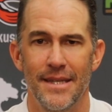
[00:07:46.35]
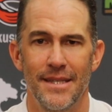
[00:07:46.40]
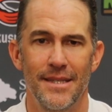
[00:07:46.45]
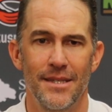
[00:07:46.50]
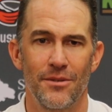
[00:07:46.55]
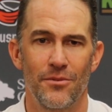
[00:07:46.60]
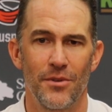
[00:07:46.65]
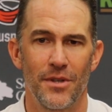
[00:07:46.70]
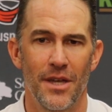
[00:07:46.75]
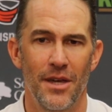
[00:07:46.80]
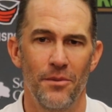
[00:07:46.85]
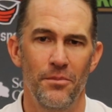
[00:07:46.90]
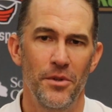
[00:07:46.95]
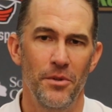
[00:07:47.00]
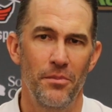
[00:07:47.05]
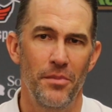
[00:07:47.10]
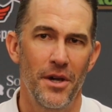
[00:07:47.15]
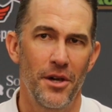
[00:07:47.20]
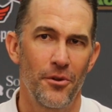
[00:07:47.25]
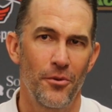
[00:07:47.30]
I think we got to
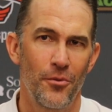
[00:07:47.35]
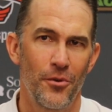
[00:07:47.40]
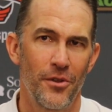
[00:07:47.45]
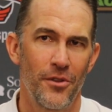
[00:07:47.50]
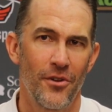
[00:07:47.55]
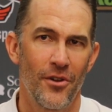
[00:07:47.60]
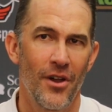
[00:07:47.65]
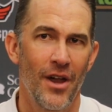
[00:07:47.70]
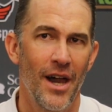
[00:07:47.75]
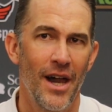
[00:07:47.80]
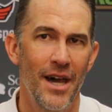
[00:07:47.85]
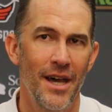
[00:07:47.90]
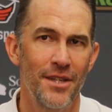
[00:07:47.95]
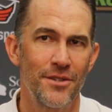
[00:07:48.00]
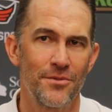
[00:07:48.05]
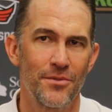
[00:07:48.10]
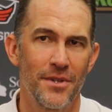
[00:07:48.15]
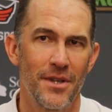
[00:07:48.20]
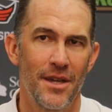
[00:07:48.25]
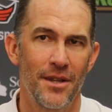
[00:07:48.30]
be better with our
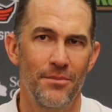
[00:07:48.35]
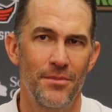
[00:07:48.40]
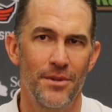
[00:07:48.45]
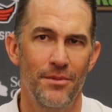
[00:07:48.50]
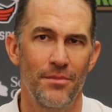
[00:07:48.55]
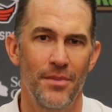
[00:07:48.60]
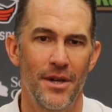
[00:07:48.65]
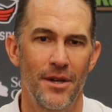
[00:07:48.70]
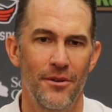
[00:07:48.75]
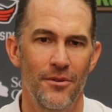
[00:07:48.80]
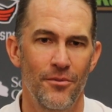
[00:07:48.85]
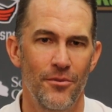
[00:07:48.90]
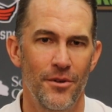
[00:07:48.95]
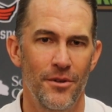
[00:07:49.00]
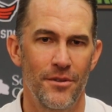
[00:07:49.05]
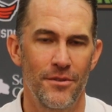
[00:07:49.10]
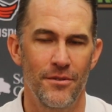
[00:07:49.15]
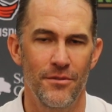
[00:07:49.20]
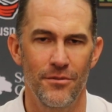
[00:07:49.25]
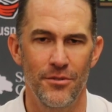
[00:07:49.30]
eyes. We got to be better
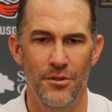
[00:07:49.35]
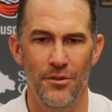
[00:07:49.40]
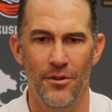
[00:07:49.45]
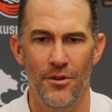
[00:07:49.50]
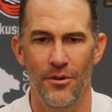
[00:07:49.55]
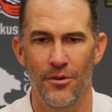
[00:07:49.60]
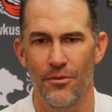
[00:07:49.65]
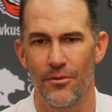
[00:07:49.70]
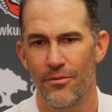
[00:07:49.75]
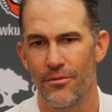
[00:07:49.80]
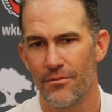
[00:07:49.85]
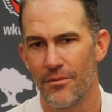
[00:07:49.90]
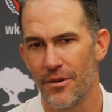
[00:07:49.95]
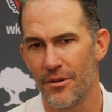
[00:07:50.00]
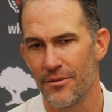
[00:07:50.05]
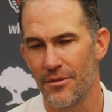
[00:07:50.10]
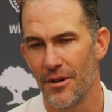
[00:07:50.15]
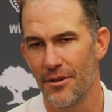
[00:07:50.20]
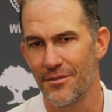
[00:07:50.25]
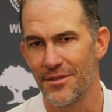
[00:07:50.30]
with, you know,
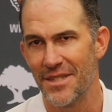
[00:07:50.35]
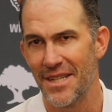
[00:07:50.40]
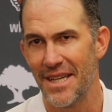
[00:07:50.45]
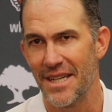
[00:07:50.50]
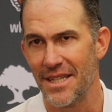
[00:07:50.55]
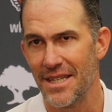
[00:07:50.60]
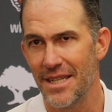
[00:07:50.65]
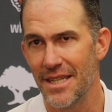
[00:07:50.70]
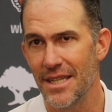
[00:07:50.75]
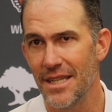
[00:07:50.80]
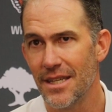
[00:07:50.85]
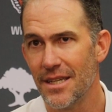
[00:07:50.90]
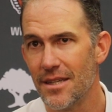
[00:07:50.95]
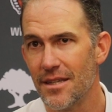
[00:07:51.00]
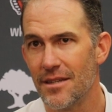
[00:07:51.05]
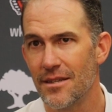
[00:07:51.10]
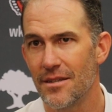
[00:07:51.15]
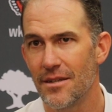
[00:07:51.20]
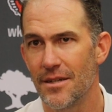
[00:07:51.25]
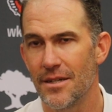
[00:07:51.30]
our
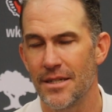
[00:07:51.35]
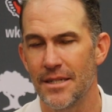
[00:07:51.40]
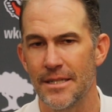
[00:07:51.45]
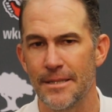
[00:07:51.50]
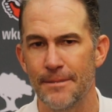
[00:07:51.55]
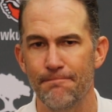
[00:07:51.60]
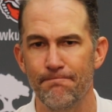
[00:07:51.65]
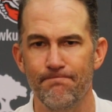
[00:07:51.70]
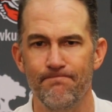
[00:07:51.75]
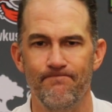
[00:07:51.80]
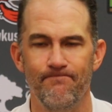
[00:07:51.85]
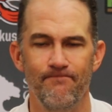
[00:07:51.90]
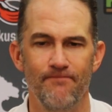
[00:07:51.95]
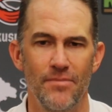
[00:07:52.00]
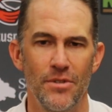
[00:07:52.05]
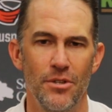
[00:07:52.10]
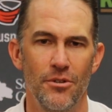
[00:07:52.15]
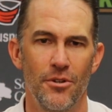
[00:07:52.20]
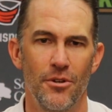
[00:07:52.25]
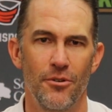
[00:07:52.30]
technique,
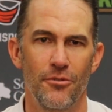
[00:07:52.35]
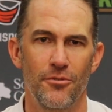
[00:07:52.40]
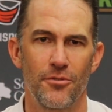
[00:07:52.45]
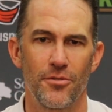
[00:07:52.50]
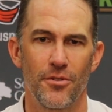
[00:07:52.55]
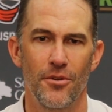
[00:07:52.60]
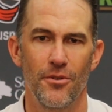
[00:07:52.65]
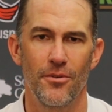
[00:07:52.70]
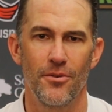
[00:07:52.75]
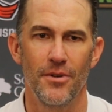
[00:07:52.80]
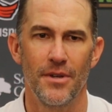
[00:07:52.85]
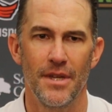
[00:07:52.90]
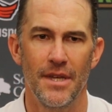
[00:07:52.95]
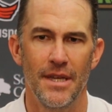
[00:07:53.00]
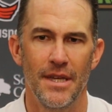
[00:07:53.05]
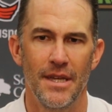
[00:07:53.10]
you know, so.